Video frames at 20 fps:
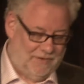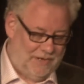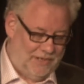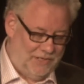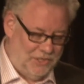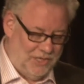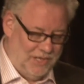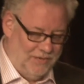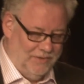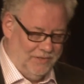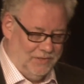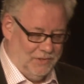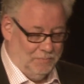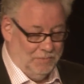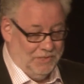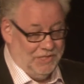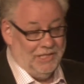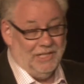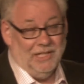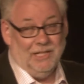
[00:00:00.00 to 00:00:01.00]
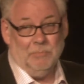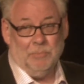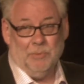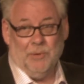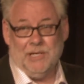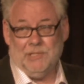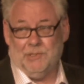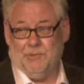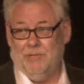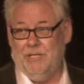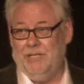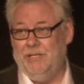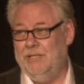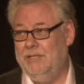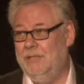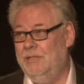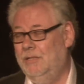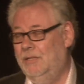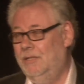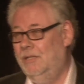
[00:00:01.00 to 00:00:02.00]
very generous, particularly Press Reader,
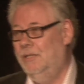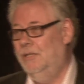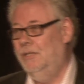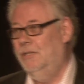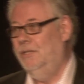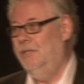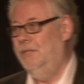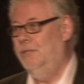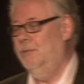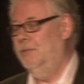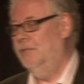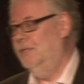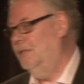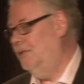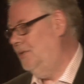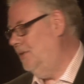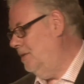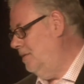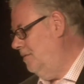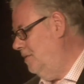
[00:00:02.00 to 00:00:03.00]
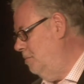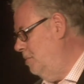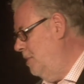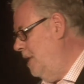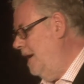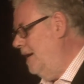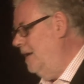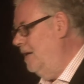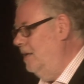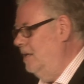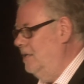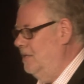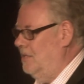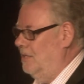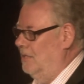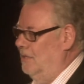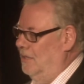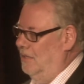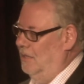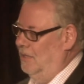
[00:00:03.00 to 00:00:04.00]
who are a sort of a brand,
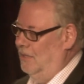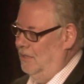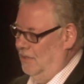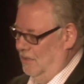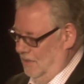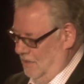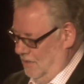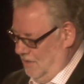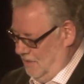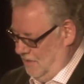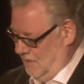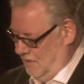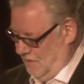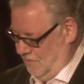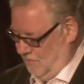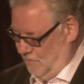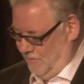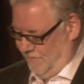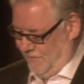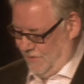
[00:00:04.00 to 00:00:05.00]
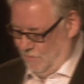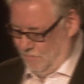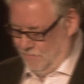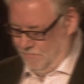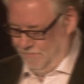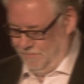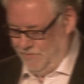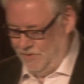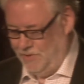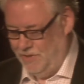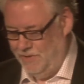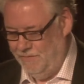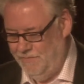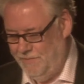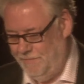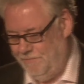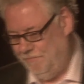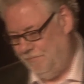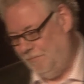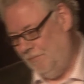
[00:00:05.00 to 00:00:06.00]
one of our sort of
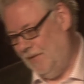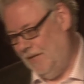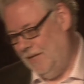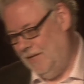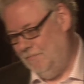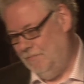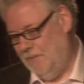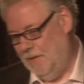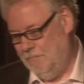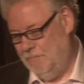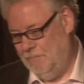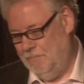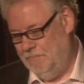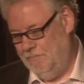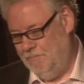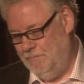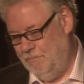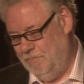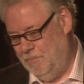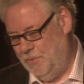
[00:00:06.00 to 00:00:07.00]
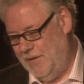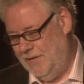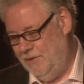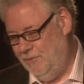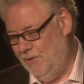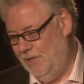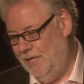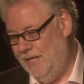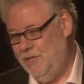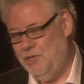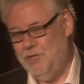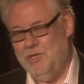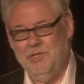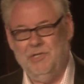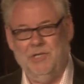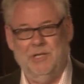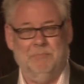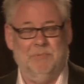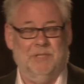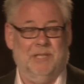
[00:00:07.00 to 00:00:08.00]
brand
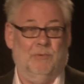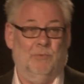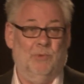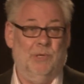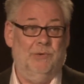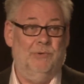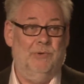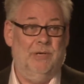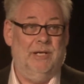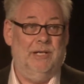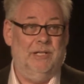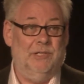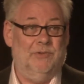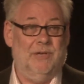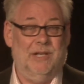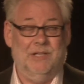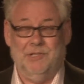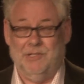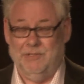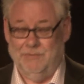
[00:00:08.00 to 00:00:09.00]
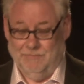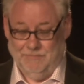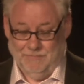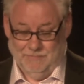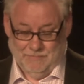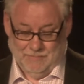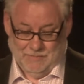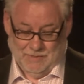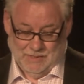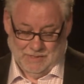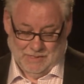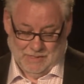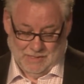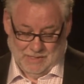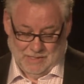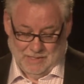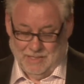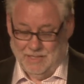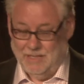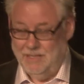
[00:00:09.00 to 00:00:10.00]
relationships that we really treasure.
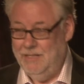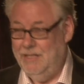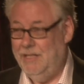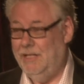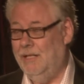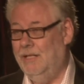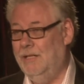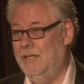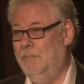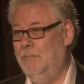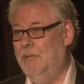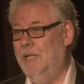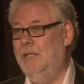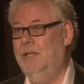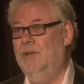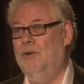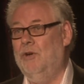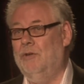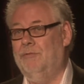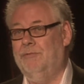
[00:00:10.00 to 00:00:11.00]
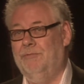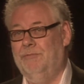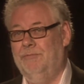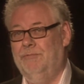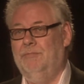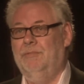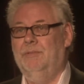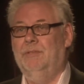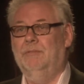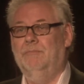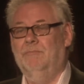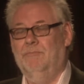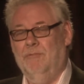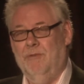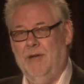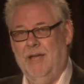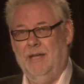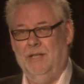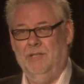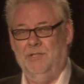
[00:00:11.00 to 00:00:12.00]
And Nikolai Malyarov
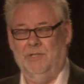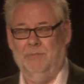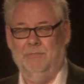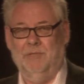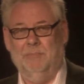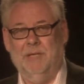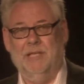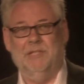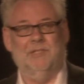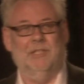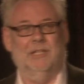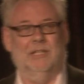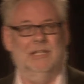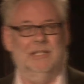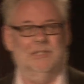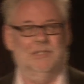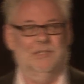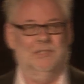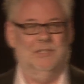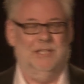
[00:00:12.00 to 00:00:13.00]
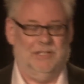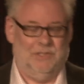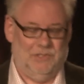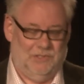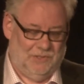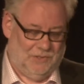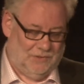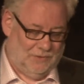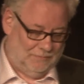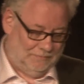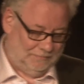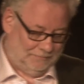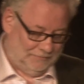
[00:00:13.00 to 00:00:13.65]
ran some of the masterclasses next door.